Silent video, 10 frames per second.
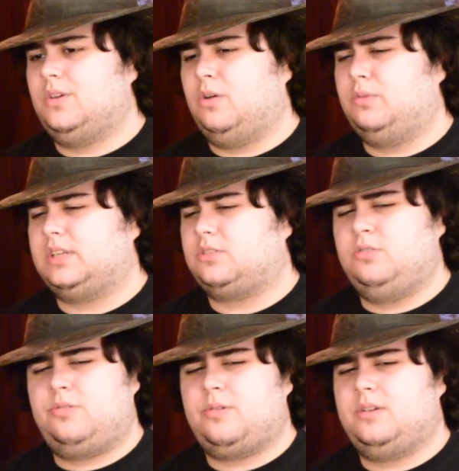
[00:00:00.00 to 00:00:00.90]
almost like
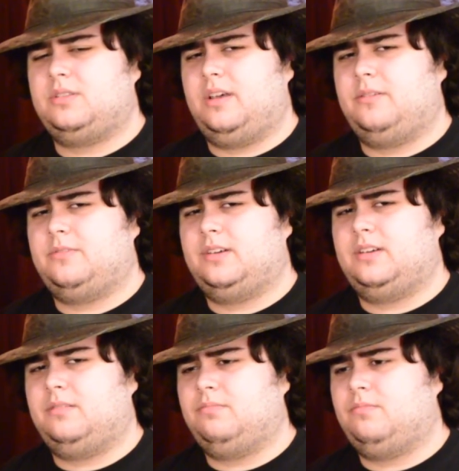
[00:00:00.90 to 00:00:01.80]
2/3
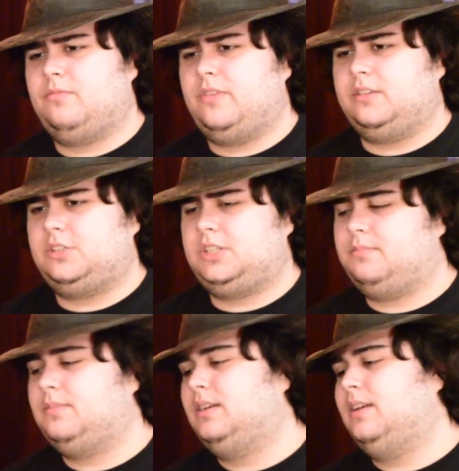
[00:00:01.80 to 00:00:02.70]
of
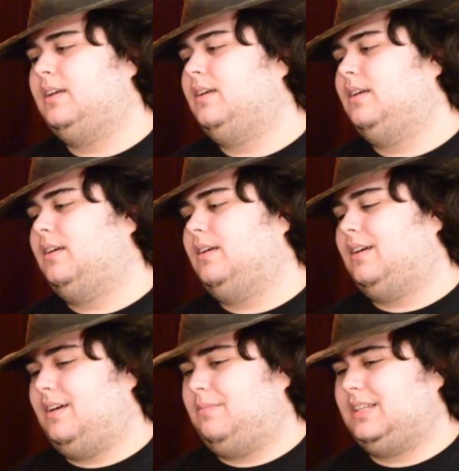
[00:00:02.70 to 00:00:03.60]
Fellowship,
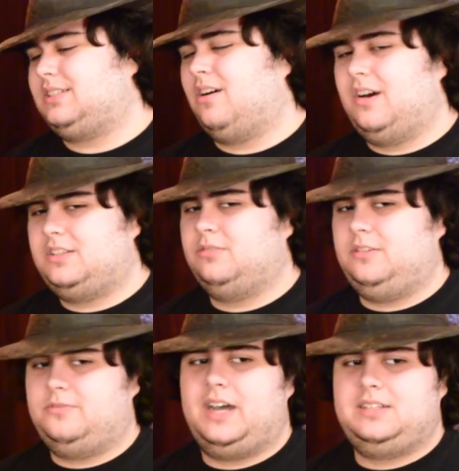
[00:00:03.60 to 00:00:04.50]
but it's hard to
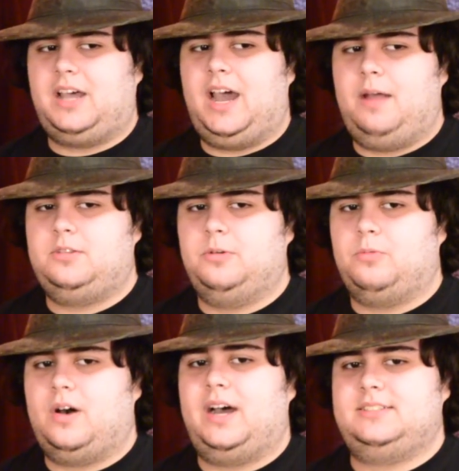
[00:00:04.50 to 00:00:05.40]
really find time to
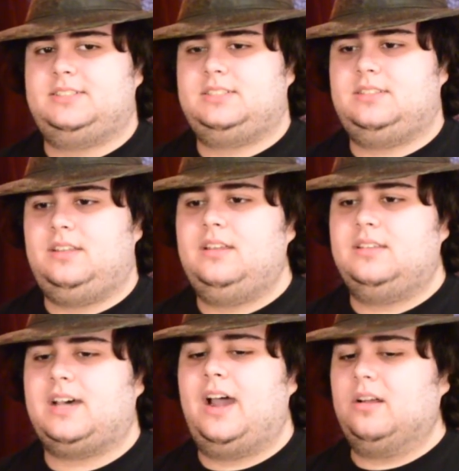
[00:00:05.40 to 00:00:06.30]
watch an
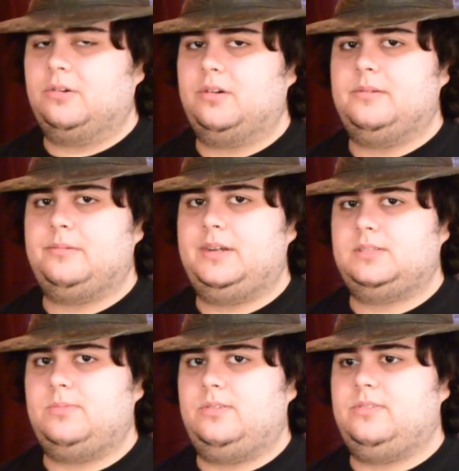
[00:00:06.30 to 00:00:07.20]
entire Lord of the
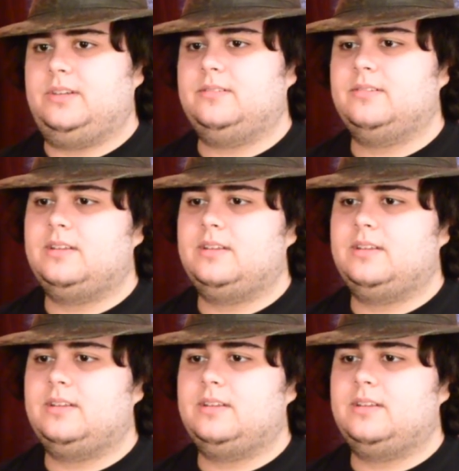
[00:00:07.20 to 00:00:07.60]
Rings movie.